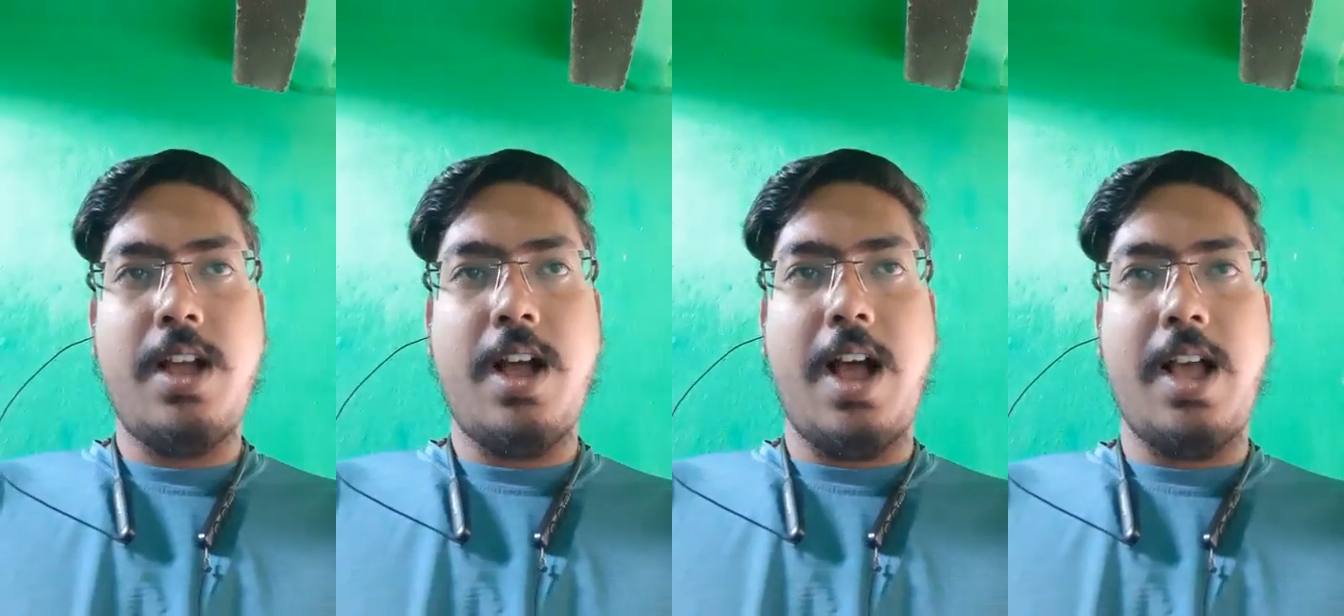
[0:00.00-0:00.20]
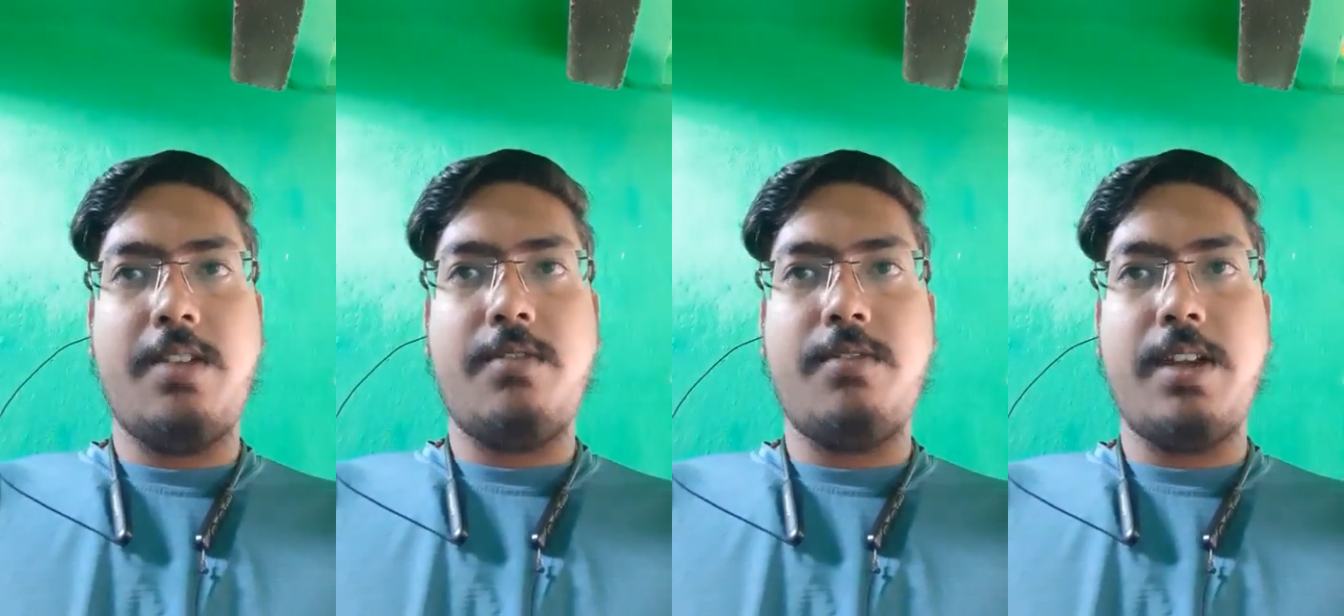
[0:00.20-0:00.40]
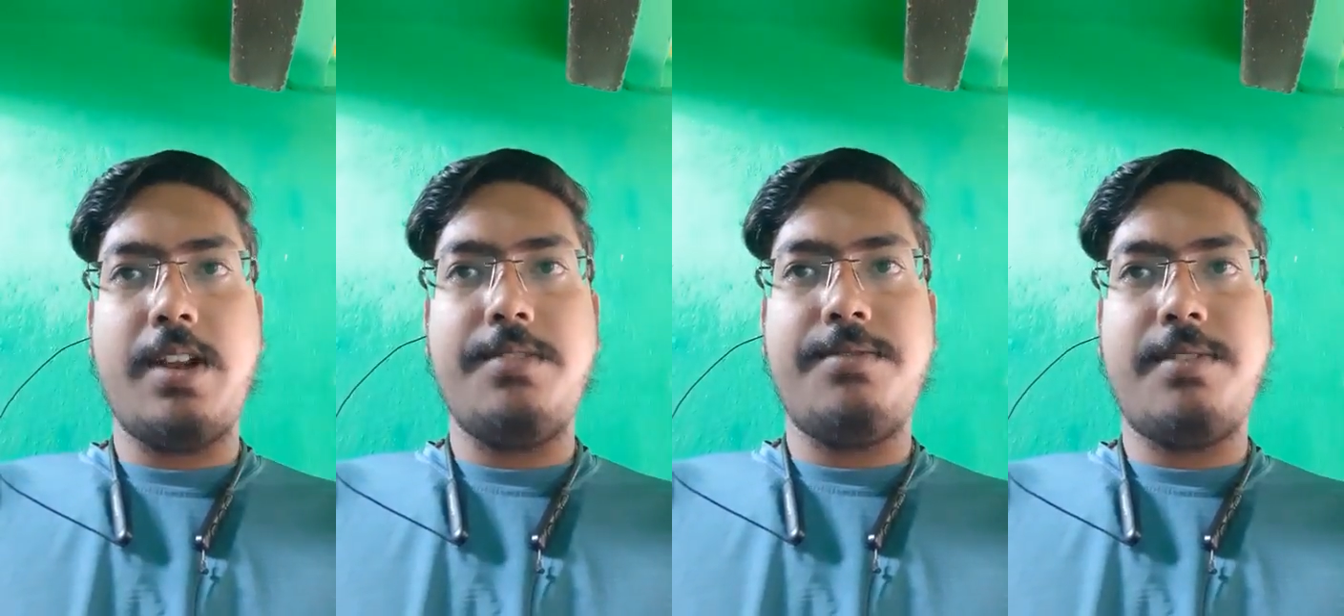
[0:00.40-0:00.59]
I
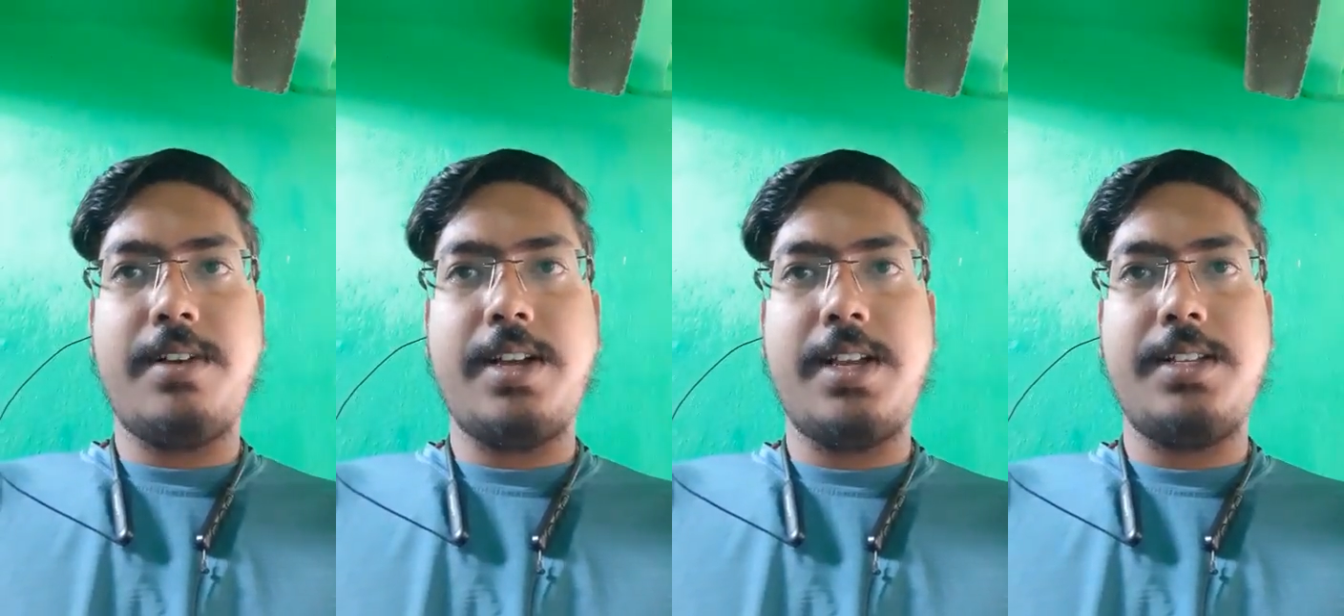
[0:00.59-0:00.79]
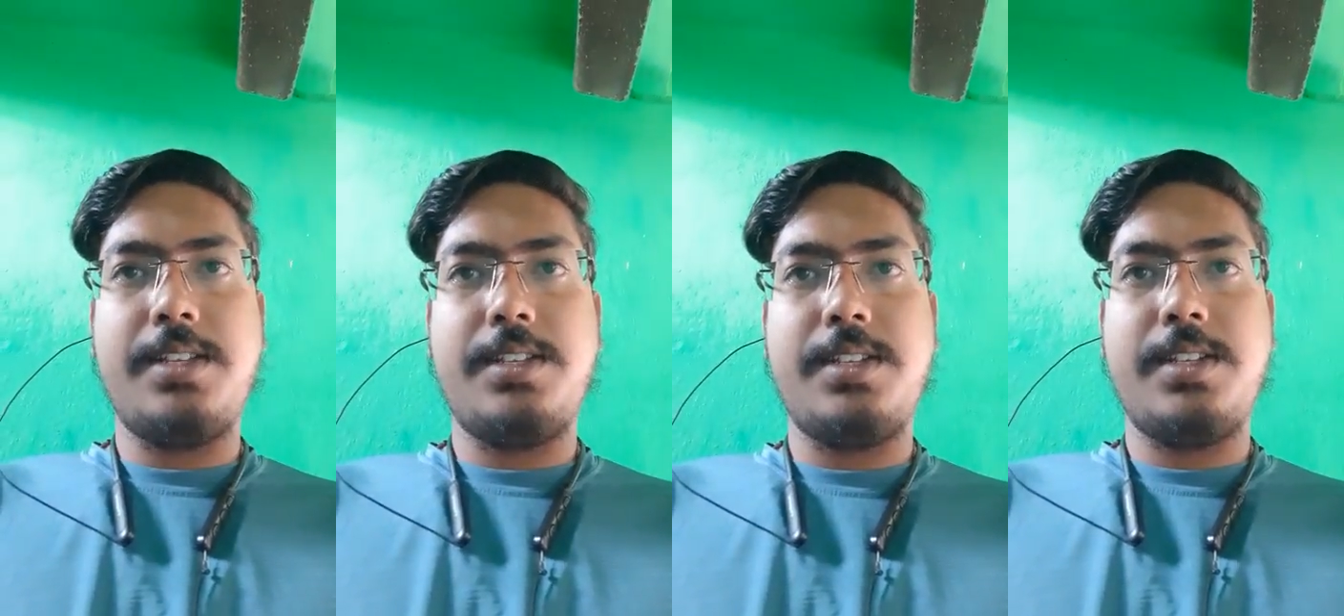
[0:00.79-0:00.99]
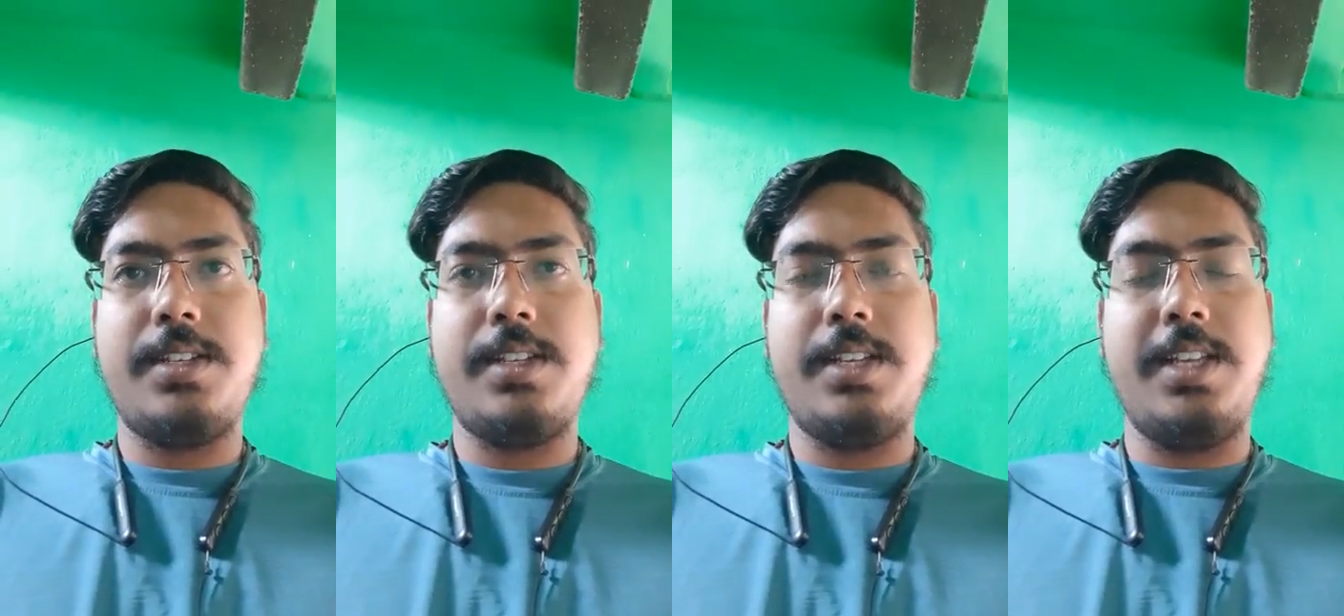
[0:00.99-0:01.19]

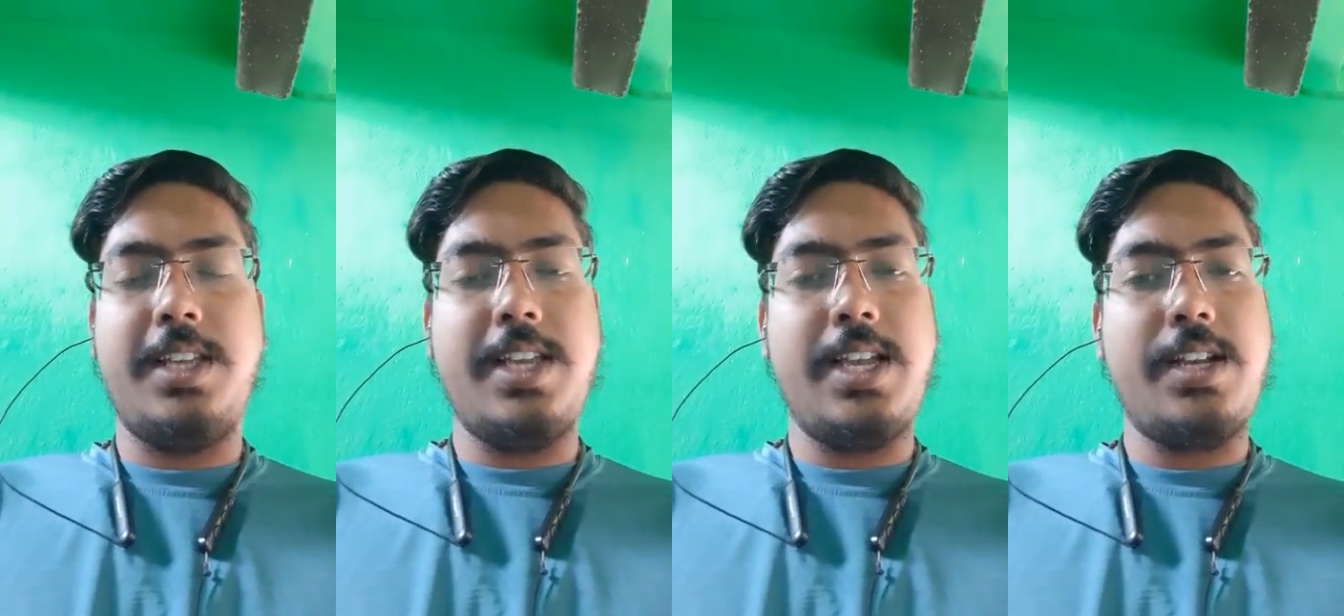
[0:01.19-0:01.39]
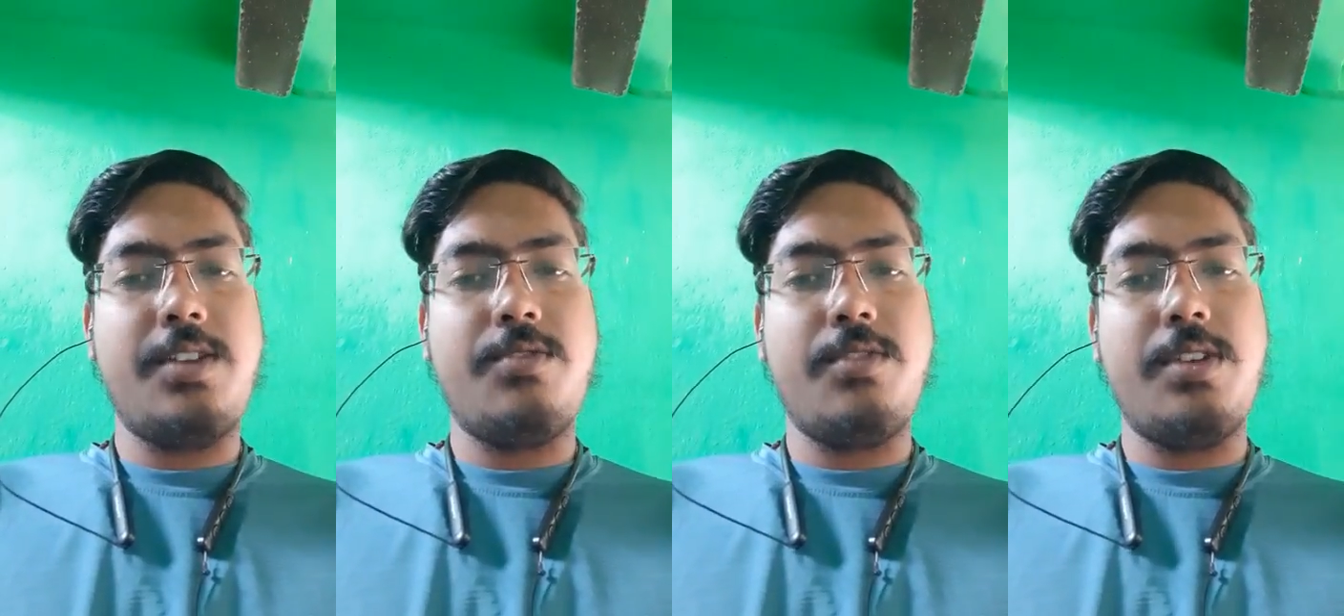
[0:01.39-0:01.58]
qualified GATE